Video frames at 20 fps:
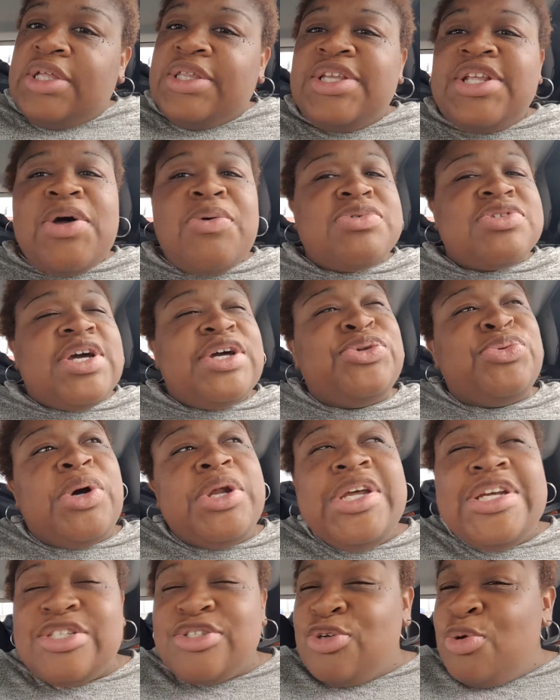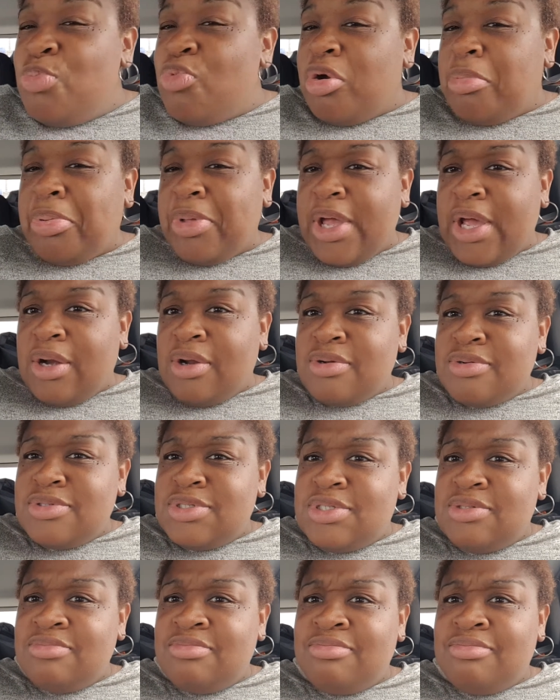Then I was like, do I need two more
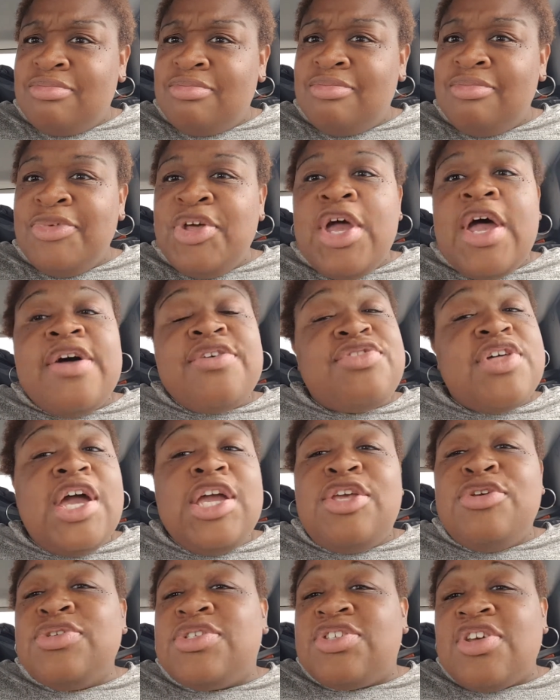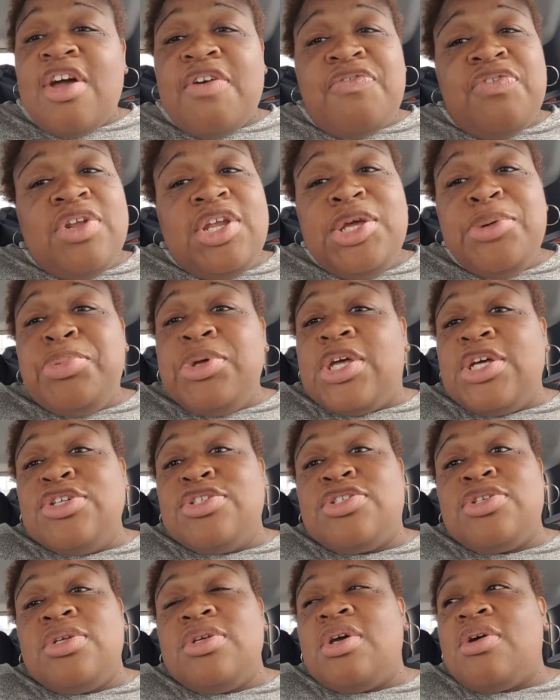planners? Thank you, Stephanie,
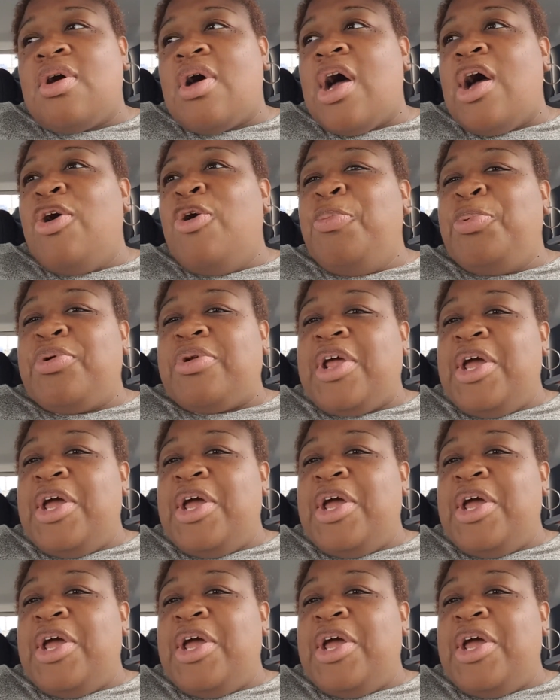because I hope your